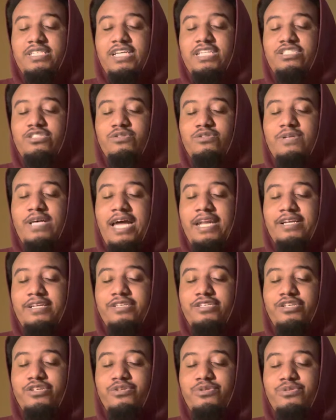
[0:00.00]
that you got to
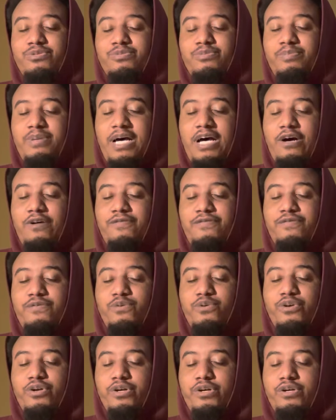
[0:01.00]
do, pile
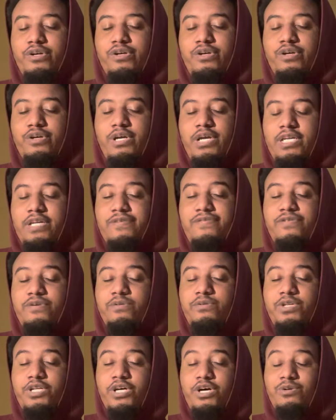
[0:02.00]
four. And if
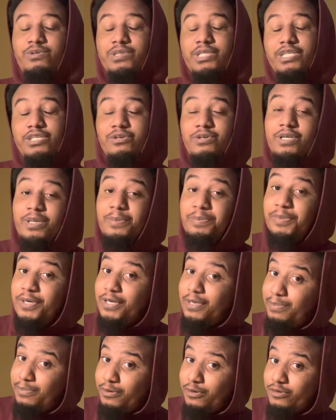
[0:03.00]
you don't, then you can
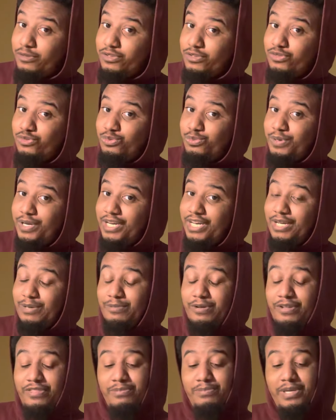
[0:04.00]
book a personal reading
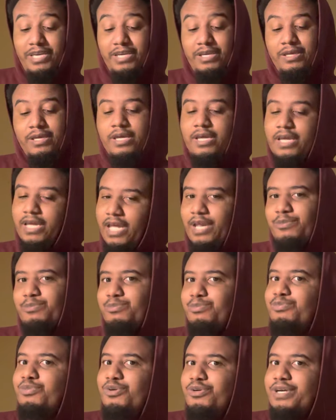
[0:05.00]
with me and
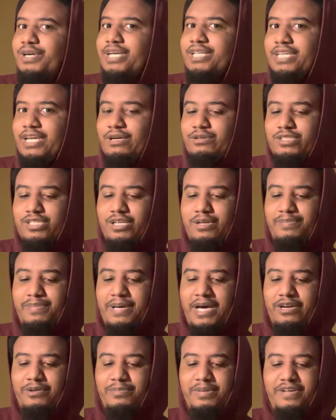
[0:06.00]
we'll get down to the
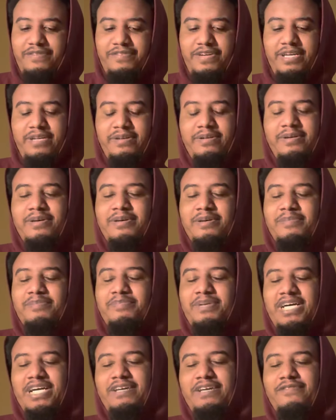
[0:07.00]
bottom of it.
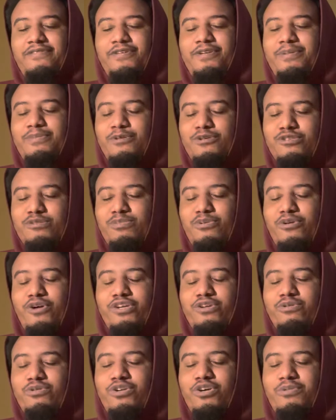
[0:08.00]
But for the most part,
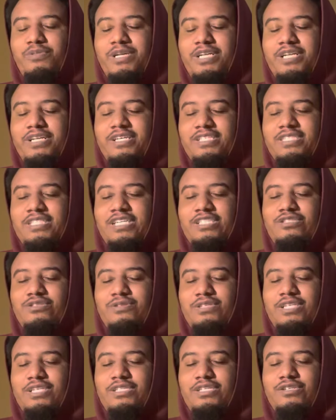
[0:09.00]
you know what it is that you
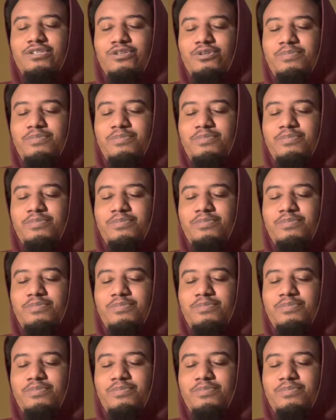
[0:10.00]
need to do,